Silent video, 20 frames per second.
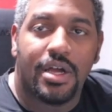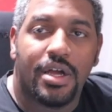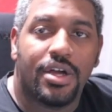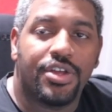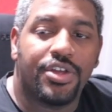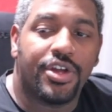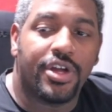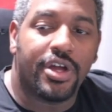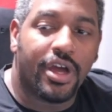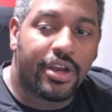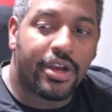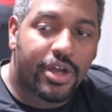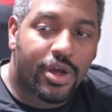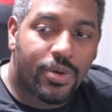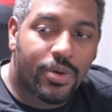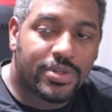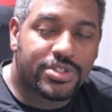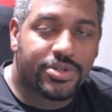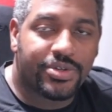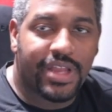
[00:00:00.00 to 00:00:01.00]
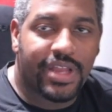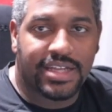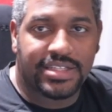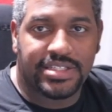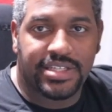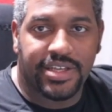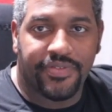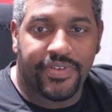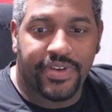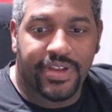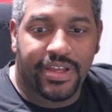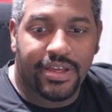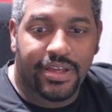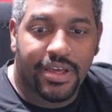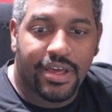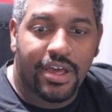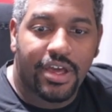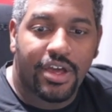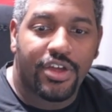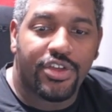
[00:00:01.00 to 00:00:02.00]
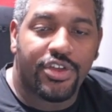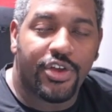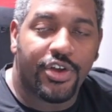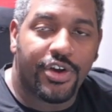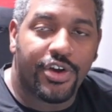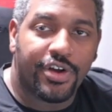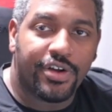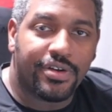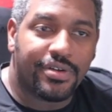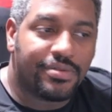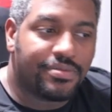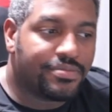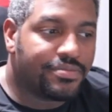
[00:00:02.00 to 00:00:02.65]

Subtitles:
You're going to go into an activity. You're